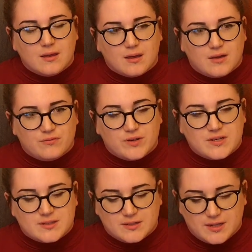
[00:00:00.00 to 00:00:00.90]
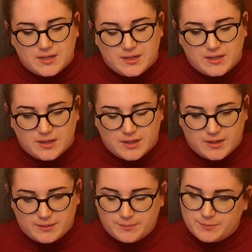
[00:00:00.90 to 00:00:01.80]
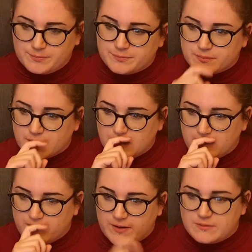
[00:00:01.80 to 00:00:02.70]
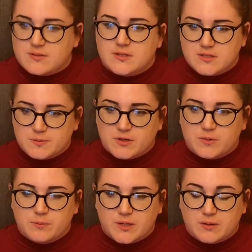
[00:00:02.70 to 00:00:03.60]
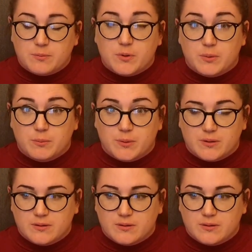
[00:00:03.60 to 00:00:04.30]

And recently, I've found since becoming a mum,